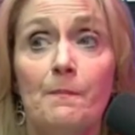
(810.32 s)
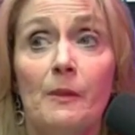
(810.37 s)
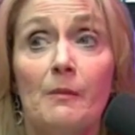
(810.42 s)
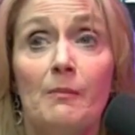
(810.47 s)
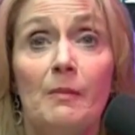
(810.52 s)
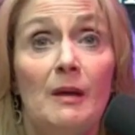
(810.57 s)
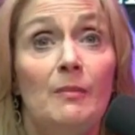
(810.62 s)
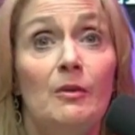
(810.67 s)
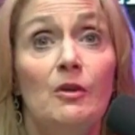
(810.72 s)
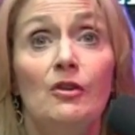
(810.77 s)

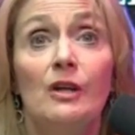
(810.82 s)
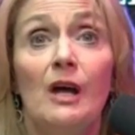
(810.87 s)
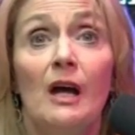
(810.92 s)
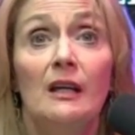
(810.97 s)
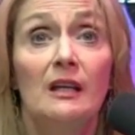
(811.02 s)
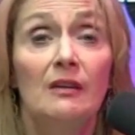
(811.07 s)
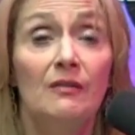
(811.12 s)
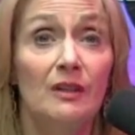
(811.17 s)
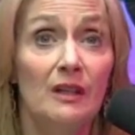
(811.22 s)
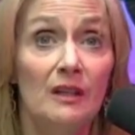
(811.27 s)
maybe you're not
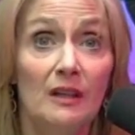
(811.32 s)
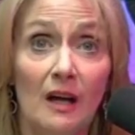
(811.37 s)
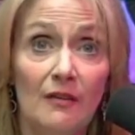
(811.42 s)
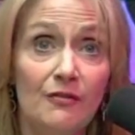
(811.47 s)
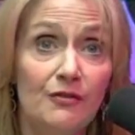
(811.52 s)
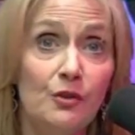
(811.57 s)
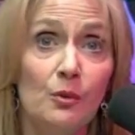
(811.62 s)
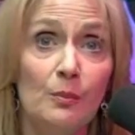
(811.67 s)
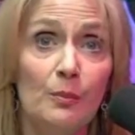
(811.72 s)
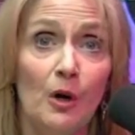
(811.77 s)
giving enough
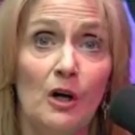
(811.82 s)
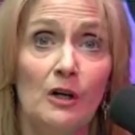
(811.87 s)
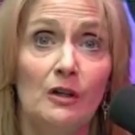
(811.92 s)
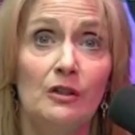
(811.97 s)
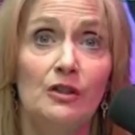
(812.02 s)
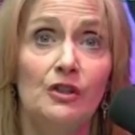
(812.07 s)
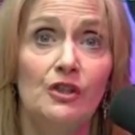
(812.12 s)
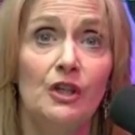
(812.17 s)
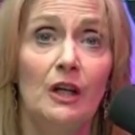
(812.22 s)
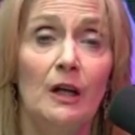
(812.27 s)
to a
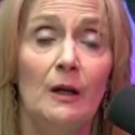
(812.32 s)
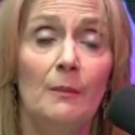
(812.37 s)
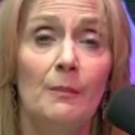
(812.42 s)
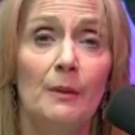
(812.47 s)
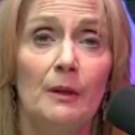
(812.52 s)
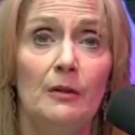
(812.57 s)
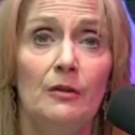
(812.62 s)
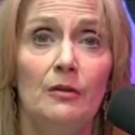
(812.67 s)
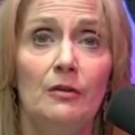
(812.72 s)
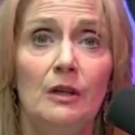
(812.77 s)
partnership
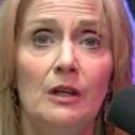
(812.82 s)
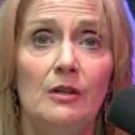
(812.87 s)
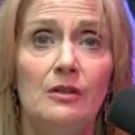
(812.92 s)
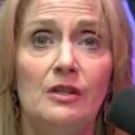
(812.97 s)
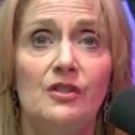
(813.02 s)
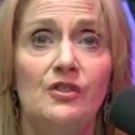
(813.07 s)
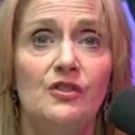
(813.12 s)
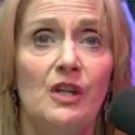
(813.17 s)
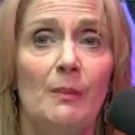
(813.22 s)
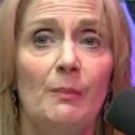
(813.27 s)
and you need
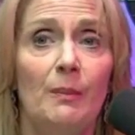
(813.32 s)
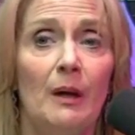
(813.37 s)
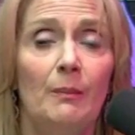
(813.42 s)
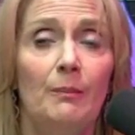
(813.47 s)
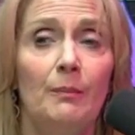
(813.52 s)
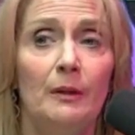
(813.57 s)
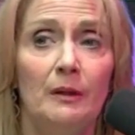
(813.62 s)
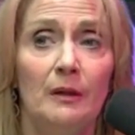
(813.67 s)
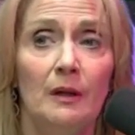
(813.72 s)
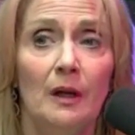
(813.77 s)
to step
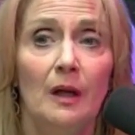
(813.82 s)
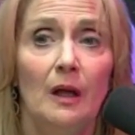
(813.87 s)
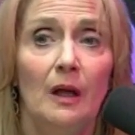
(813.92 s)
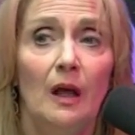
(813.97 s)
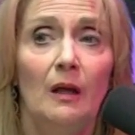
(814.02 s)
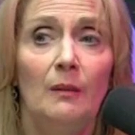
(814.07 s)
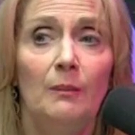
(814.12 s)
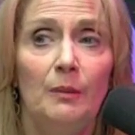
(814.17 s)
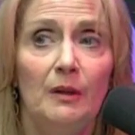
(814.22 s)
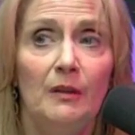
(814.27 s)
up and
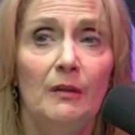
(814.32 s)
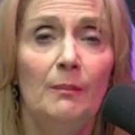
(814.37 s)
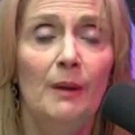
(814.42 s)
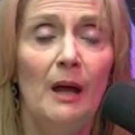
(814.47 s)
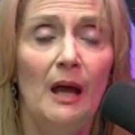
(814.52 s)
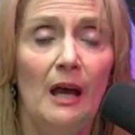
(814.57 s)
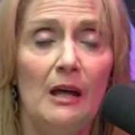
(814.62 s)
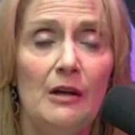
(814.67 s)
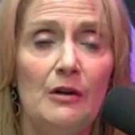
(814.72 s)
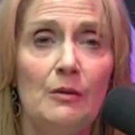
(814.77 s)
and be the
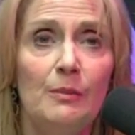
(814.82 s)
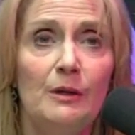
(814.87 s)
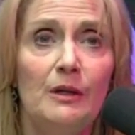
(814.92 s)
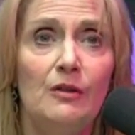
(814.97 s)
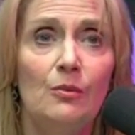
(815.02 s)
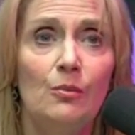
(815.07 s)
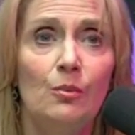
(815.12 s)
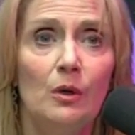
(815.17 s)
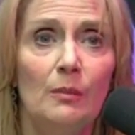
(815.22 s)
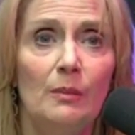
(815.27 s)
man or be
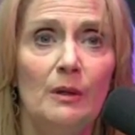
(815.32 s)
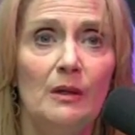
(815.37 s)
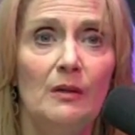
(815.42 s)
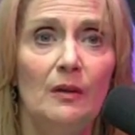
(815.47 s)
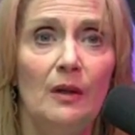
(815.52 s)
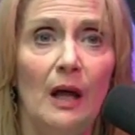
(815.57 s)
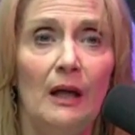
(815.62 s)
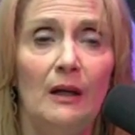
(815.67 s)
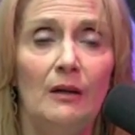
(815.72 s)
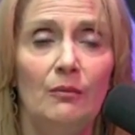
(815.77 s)
the woman
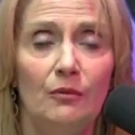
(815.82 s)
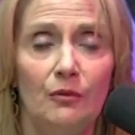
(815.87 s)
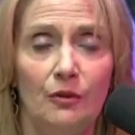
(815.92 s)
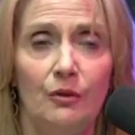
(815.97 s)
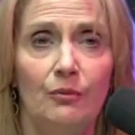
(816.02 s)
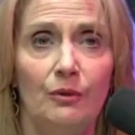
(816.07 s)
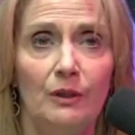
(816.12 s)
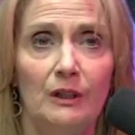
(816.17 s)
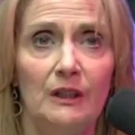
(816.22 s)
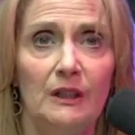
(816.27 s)
that
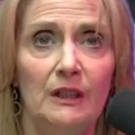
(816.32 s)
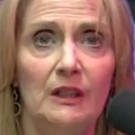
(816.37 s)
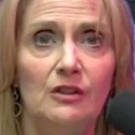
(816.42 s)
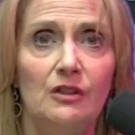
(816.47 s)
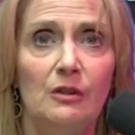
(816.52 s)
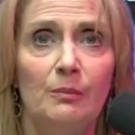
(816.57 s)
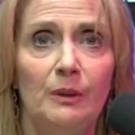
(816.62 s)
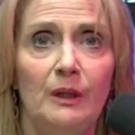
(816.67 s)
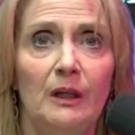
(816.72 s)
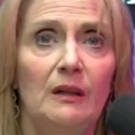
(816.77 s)
you really need
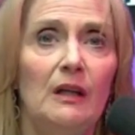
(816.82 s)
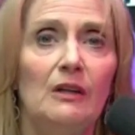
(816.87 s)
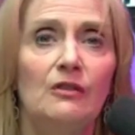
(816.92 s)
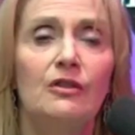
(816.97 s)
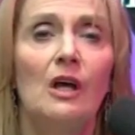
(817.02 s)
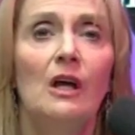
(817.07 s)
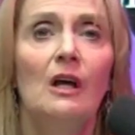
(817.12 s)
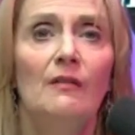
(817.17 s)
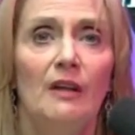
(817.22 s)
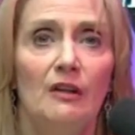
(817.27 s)
to be that's
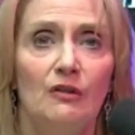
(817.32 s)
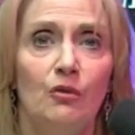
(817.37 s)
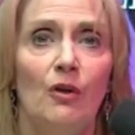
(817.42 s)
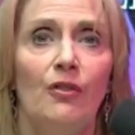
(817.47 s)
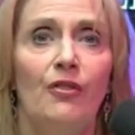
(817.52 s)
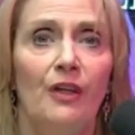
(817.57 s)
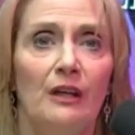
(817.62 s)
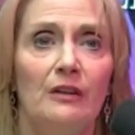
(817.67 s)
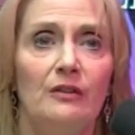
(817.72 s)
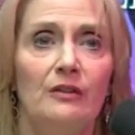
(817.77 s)
that's
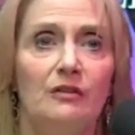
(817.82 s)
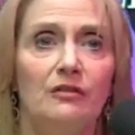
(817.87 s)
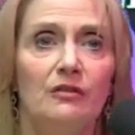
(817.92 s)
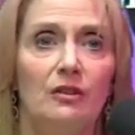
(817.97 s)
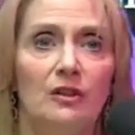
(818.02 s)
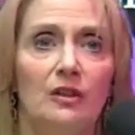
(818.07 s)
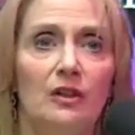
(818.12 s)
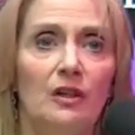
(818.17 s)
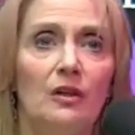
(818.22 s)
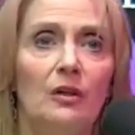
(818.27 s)
authentic
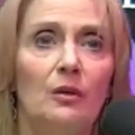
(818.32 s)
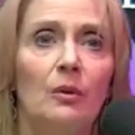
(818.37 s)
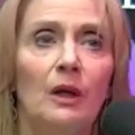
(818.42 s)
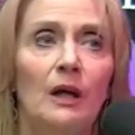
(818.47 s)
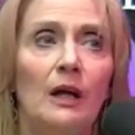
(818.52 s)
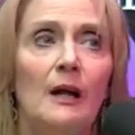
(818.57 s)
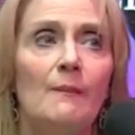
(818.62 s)
to you